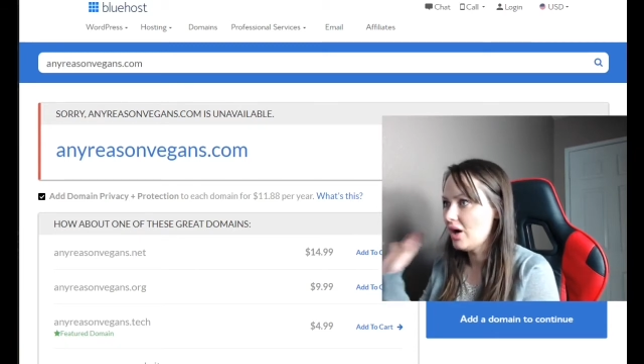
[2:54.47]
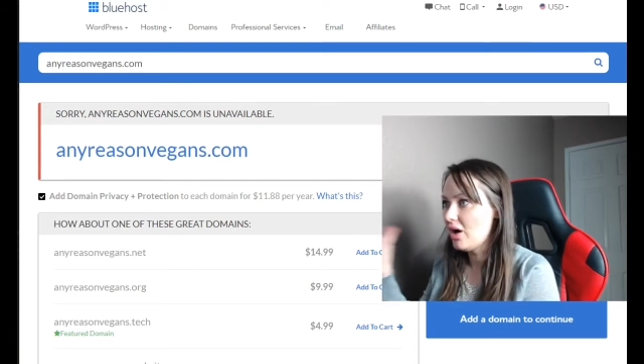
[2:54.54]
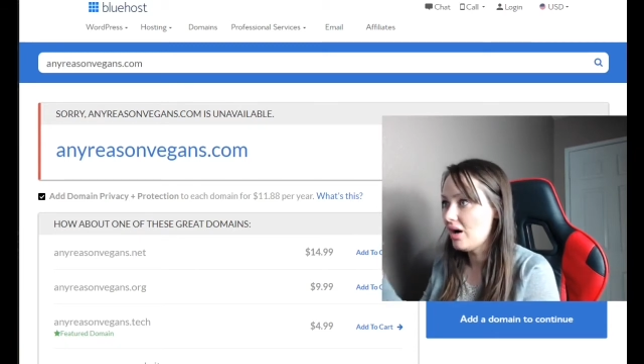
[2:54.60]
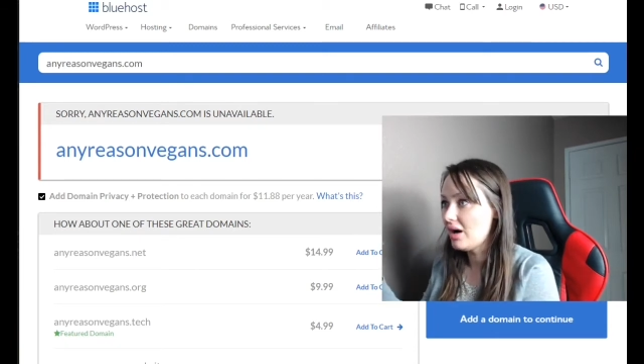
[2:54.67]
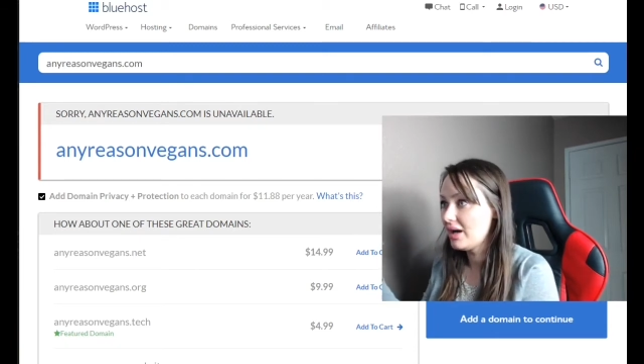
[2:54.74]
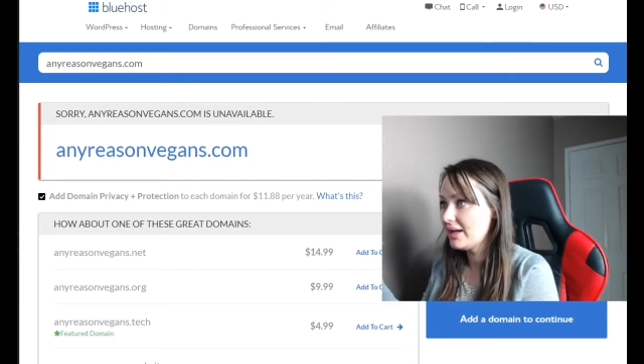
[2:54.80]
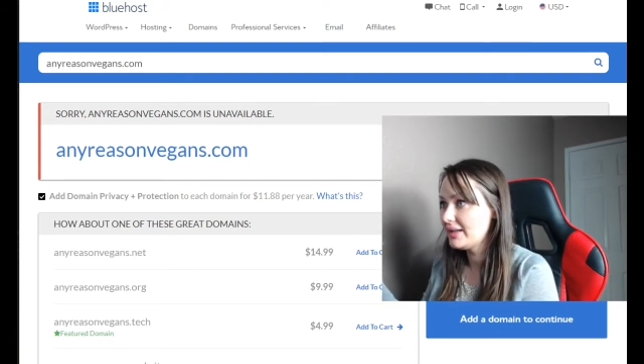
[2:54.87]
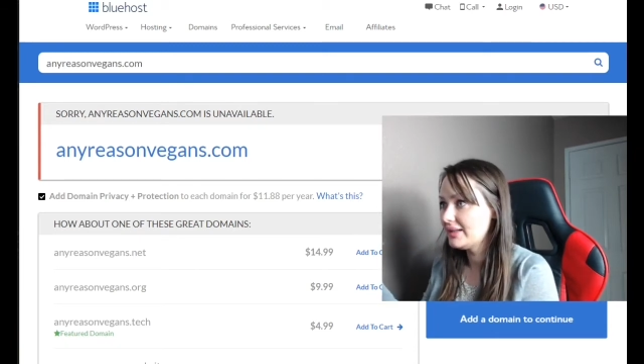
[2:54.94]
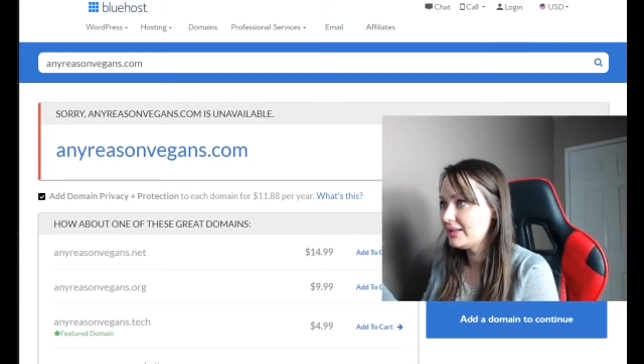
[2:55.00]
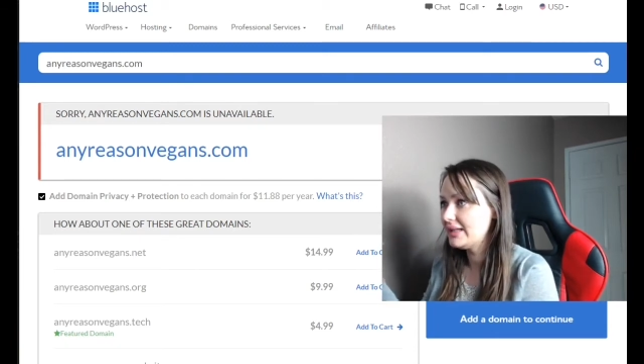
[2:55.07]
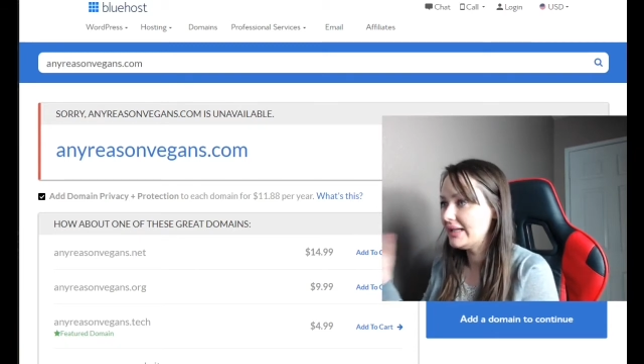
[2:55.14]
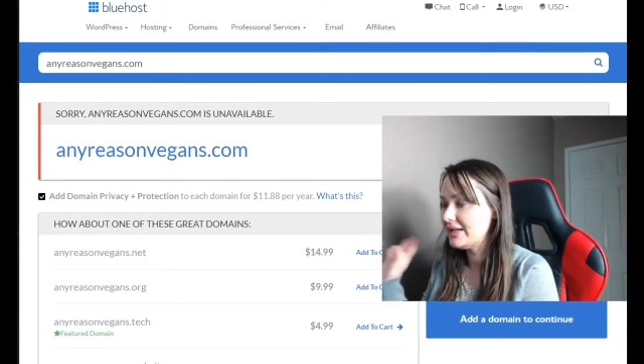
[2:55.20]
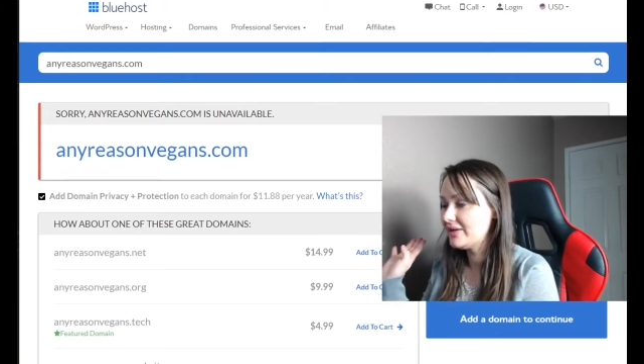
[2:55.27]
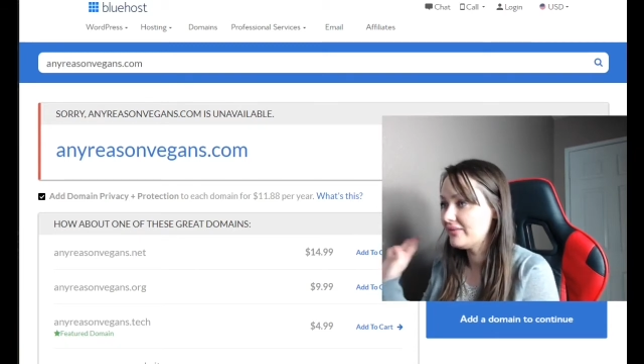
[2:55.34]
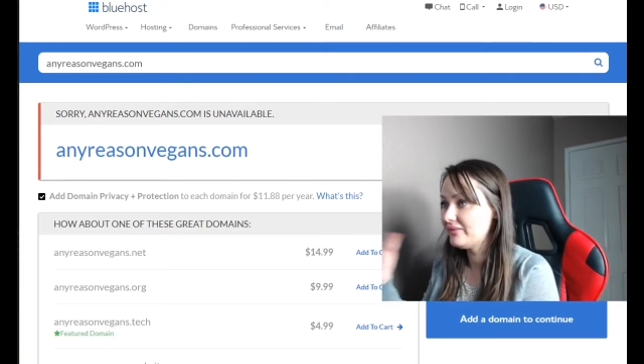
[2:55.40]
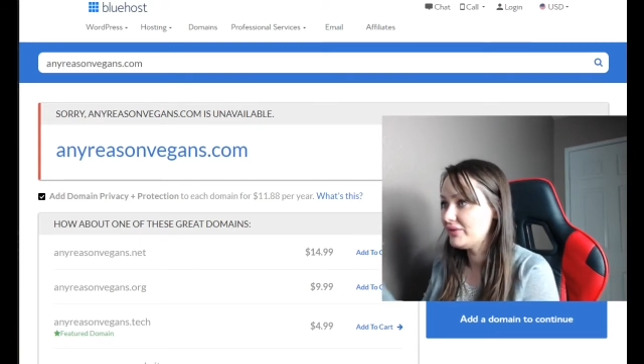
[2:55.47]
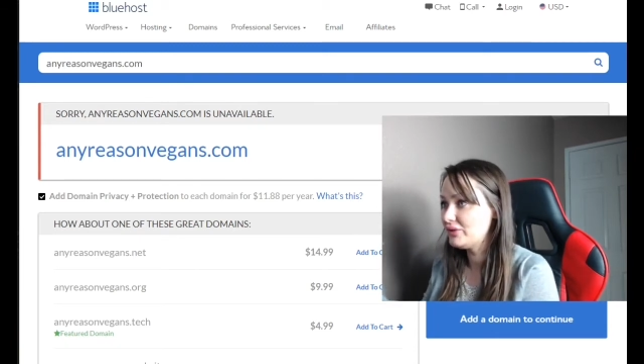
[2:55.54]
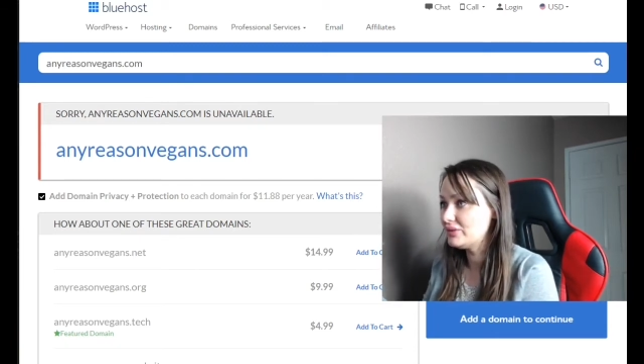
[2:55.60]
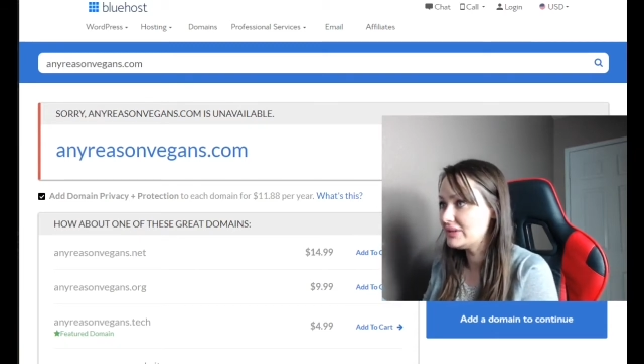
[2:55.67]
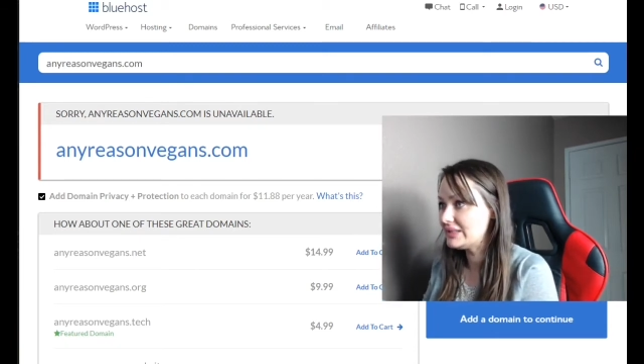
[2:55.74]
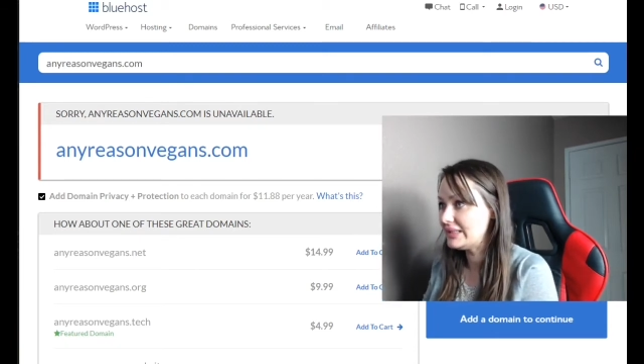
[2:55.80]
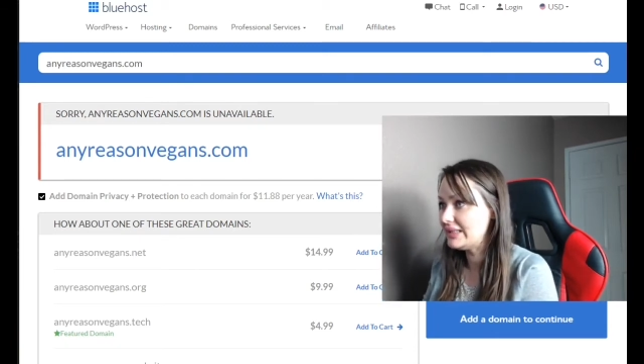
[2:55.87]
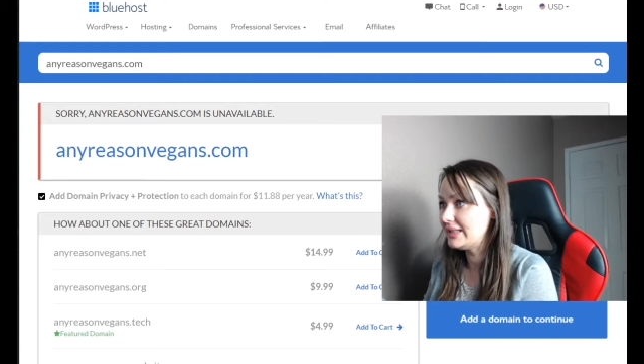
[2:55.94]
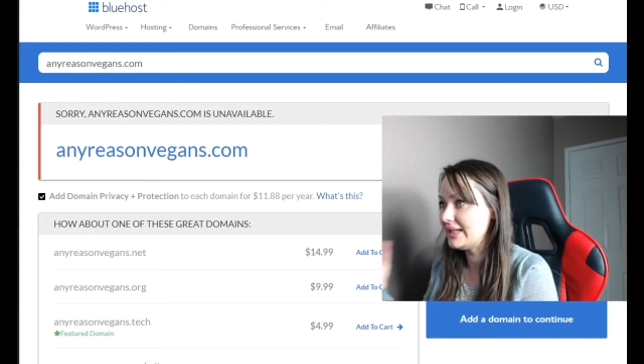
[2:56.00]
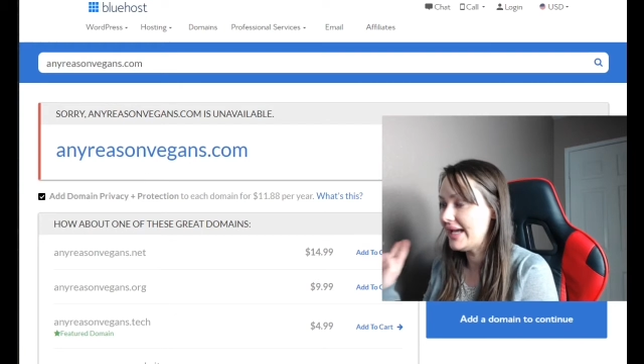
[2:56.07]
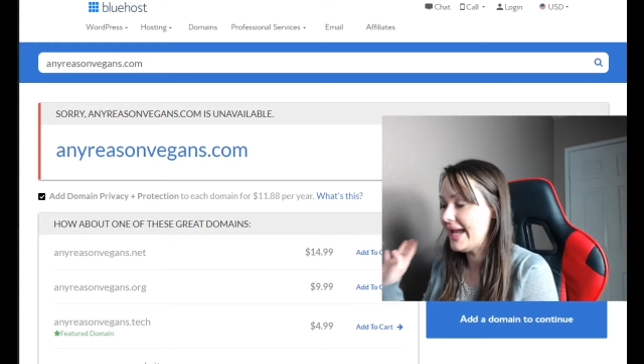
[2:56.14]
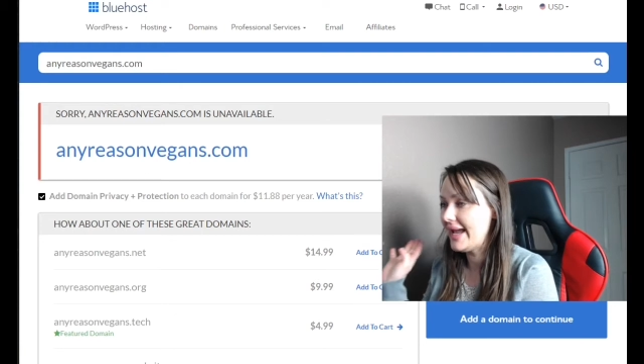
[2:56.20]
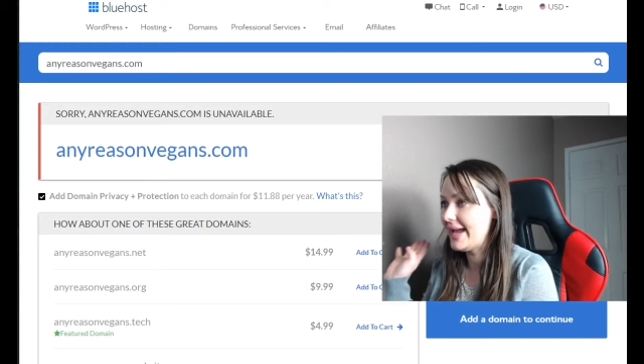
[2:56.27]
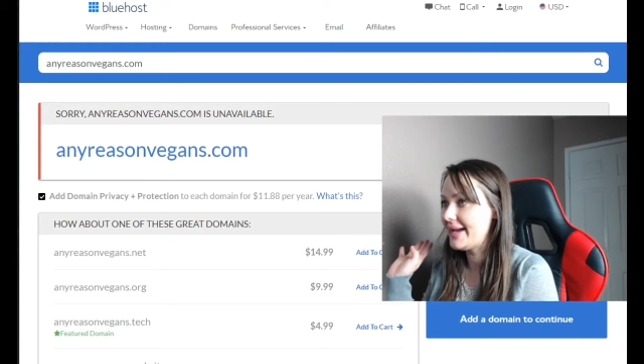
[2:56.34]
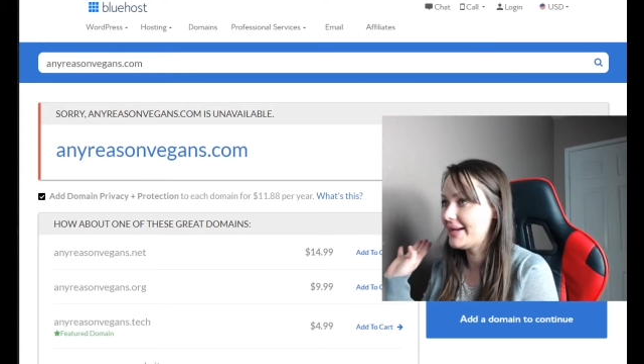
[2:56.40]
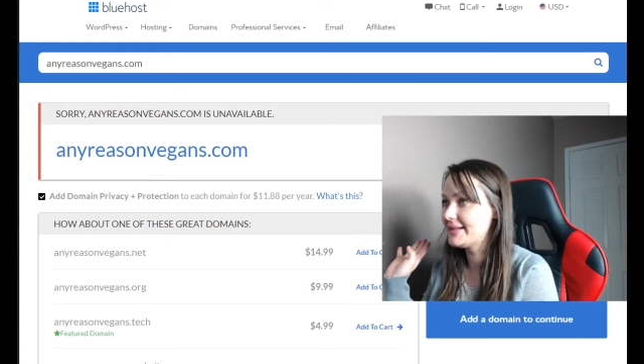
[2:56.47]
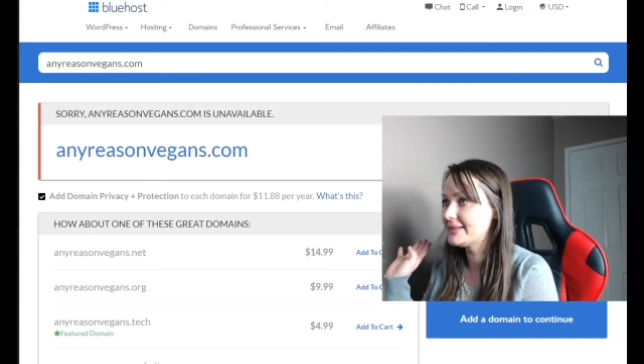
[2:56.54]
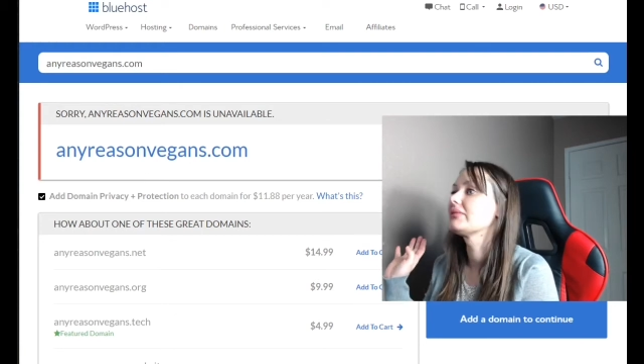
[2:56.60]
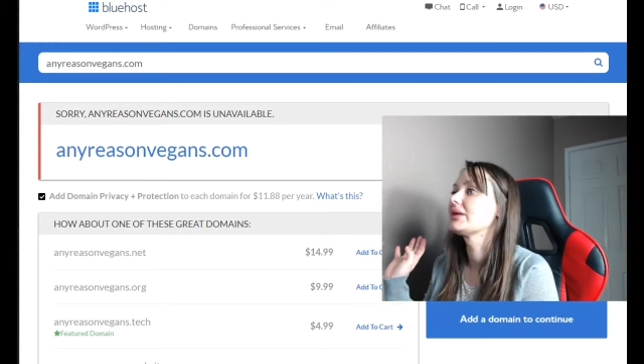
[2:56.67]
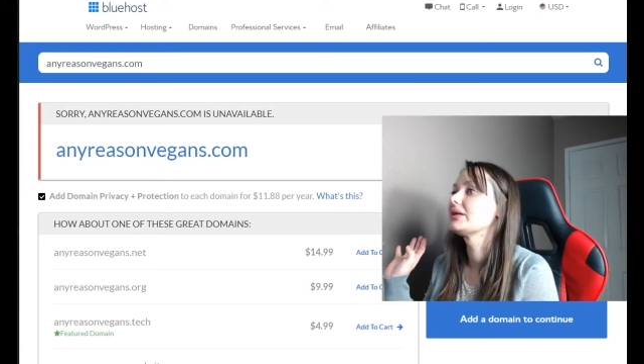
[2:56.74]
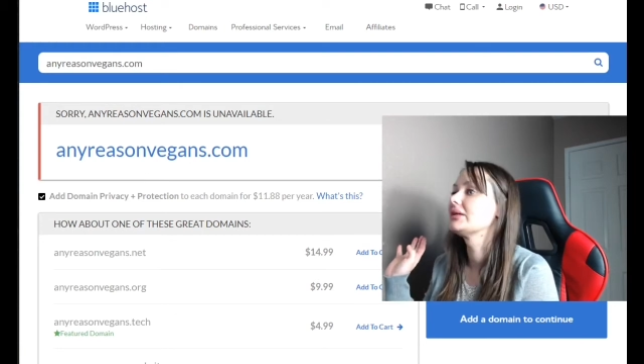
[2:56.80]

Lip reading: odd and confusing and